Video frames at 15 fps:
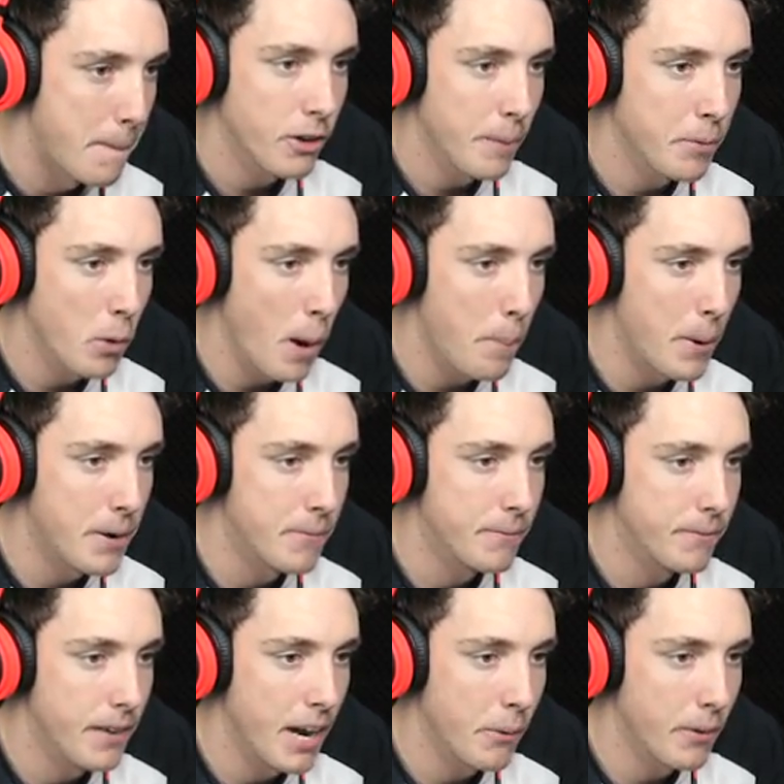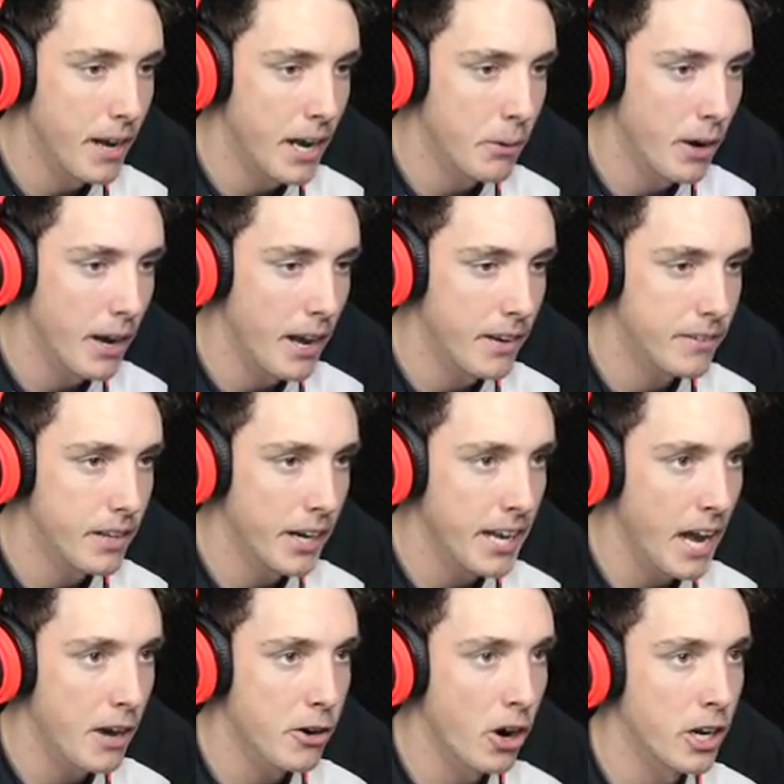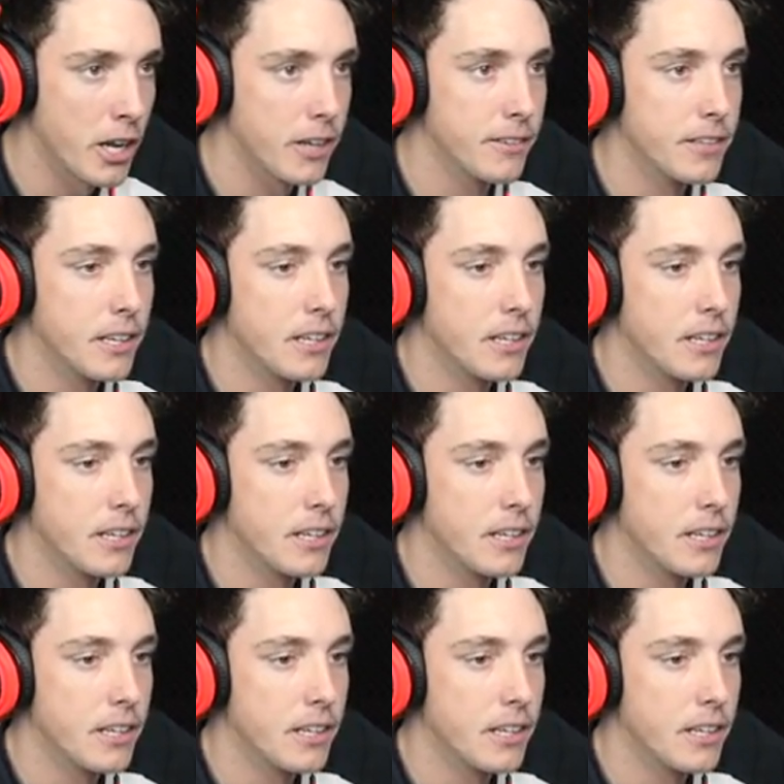Grab the weapon. How, how do I? Okay, I got it.